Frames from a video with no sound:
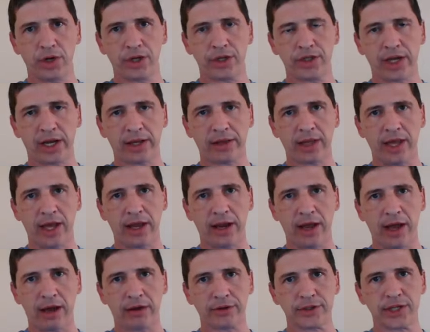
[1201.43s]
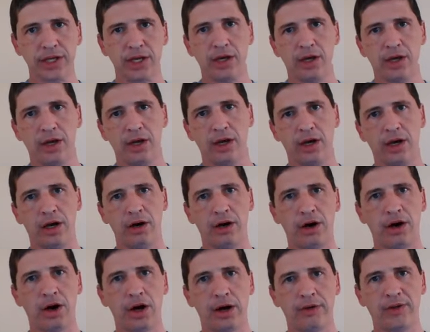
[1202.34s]
want to check that out.
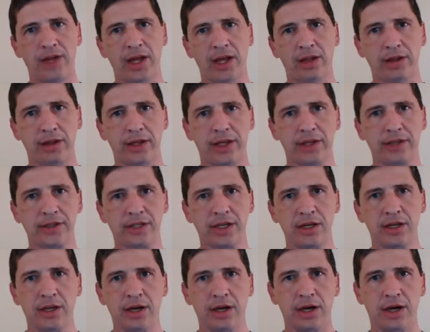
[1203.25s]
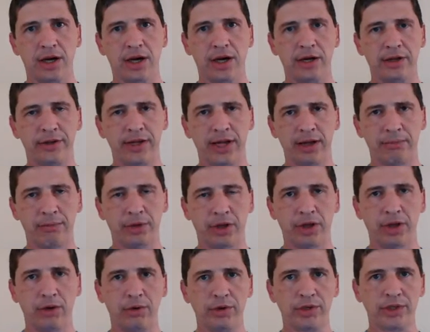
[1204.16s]
I'll have that linked down
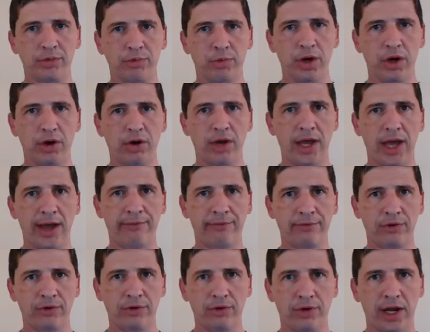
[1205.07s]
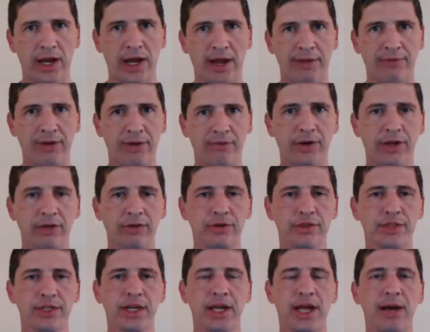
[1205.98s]
below as well after I have that
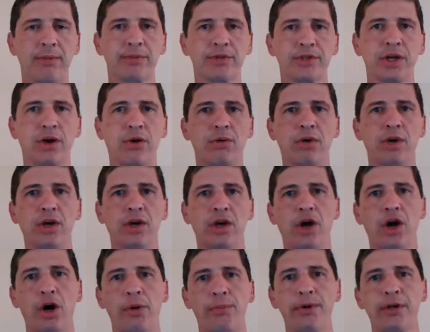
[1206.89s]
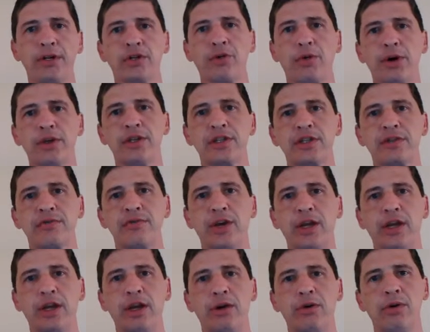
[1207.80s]
video set up. So hope you enjoyed this
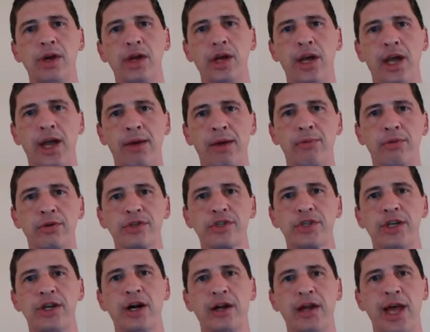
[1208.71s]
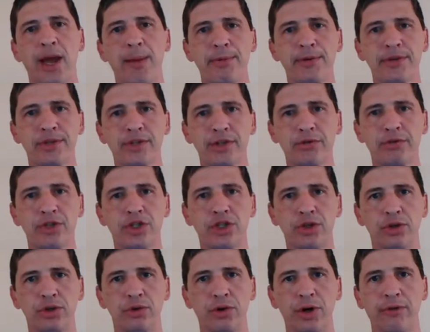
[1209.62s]
video, and we'll see you on episode
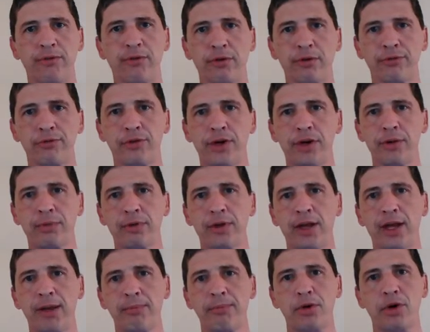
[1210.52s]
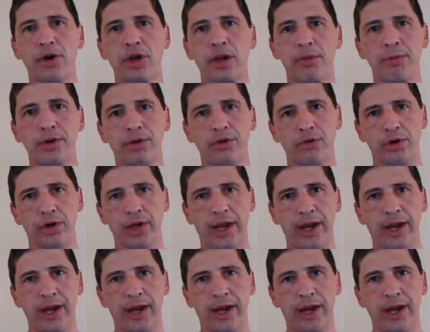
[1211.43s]
2 of the free-to-play Pokemon Duel